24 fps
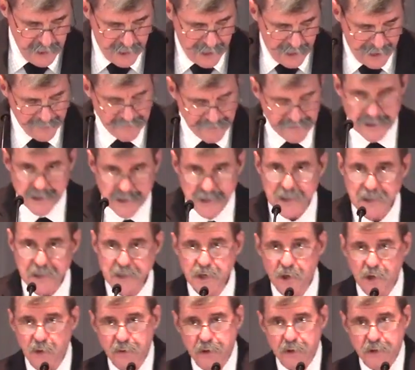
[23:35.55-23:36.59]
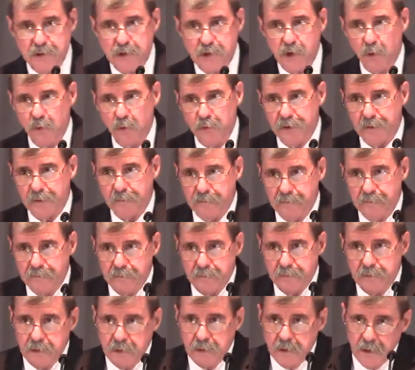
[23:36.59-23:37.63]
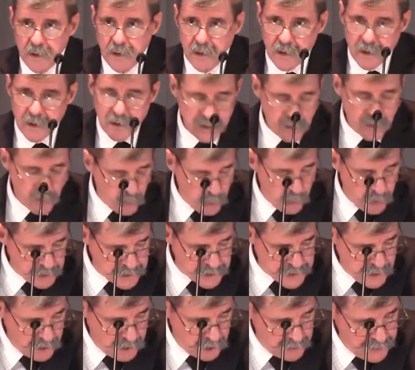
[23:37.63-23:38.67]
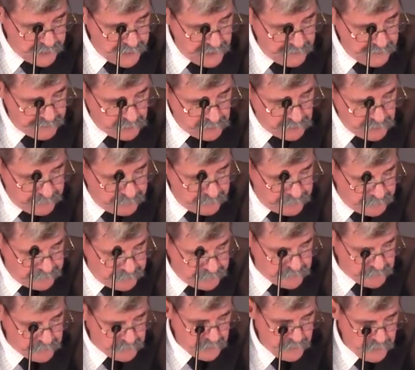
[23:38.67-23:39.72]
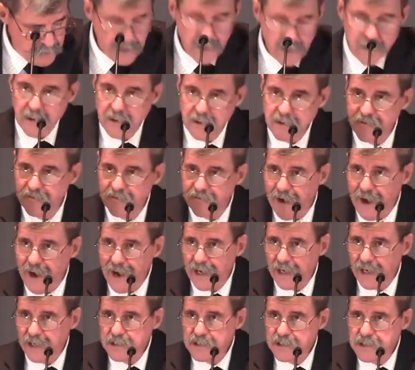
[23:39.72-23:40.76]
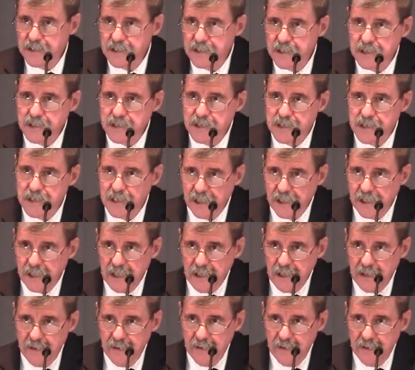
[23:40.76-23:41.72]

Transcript: Obviously, Jonah told them, Your works are evil, there's violence in this city,